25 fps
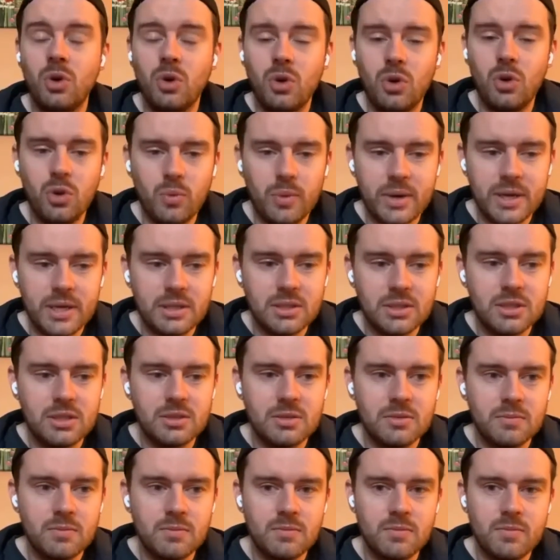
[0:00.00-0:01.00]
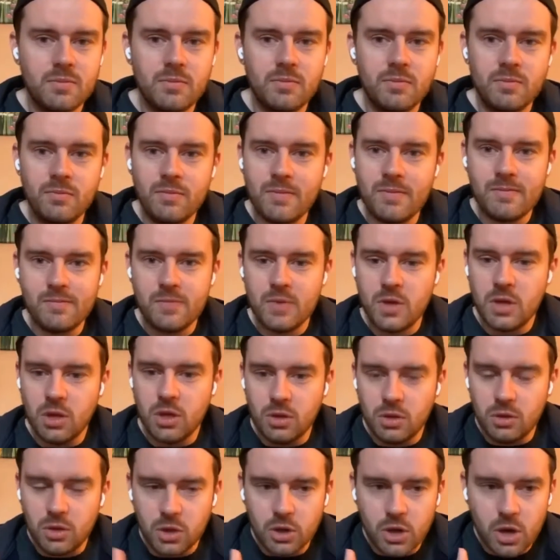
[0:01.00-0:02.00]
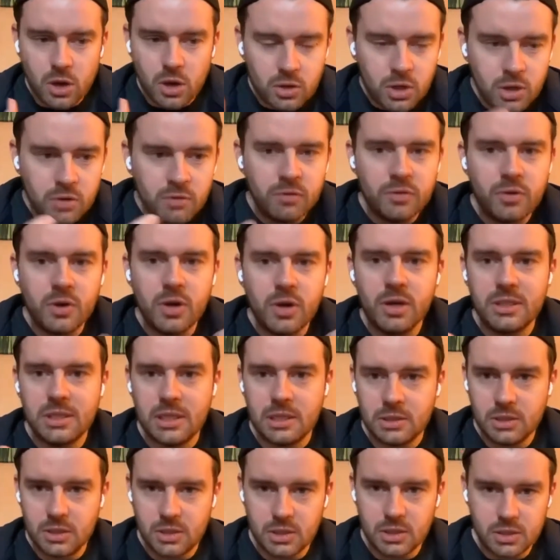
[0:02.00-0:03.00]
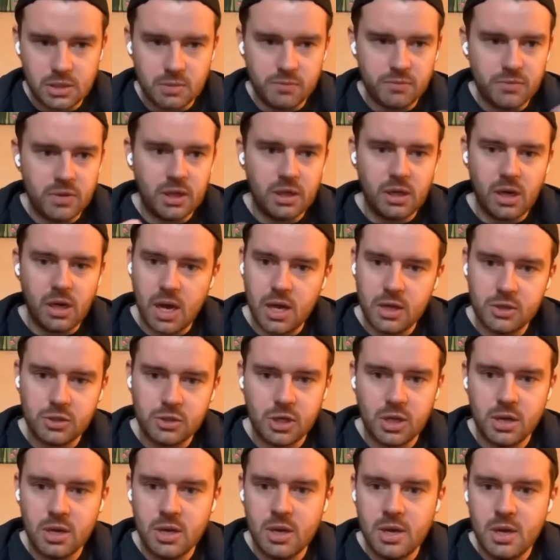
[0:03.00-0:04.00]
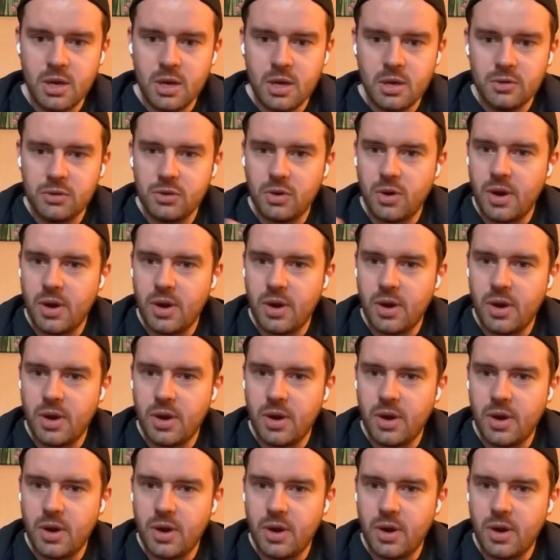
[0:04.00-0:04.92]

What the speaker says: always, you know, convert into something larger. So I